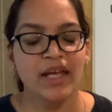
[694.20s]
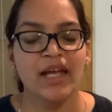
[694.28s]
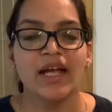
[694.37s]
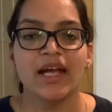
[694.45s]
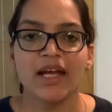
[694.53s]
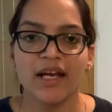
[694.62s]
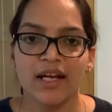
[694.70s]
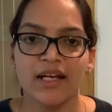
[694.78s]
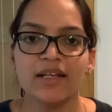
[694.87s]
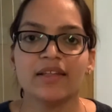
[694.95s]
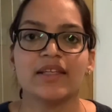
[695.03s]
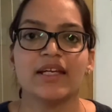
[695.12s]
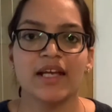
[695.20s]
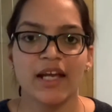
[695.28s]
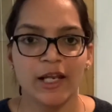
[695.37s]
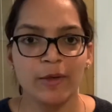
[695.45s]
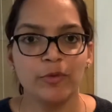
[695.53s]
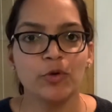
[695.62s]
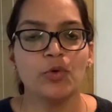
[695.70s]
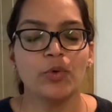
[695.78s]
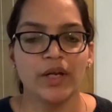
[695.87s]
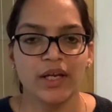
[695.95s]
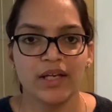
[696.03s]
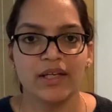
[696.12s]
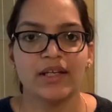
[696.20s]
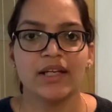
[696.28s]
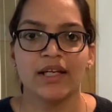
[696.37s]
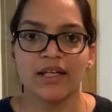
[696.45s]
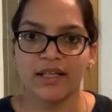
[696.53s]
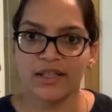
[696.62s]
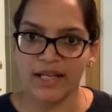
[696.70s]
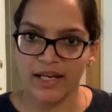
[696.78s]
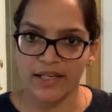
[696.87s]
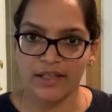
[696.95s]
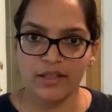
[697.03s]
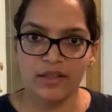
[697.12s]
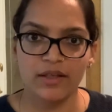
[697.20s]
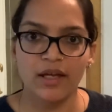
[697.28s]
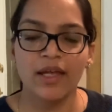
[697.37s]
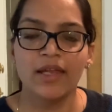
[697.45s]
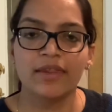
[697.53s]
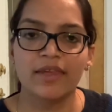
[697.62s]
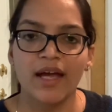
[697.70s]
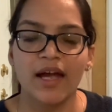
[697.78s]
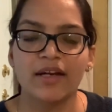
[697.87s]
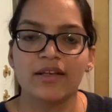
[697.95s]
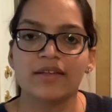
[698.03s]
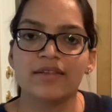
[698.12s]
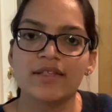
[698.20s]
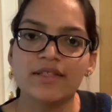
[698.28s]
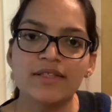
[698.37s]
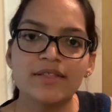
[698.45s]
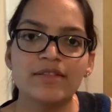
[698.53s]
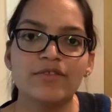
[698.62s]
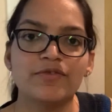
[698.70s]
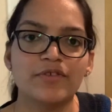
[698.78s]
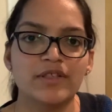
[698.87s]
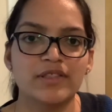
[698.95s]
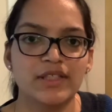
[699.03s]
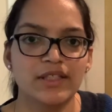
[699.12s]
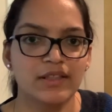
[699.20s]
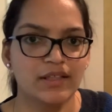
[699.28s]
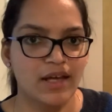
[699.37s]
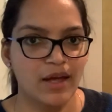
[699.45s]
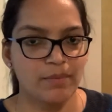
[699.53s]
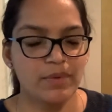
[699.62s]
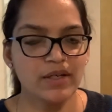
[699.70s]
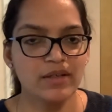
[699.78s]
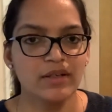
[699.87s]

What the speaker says: and they help you in telling that this is the first thing that happened,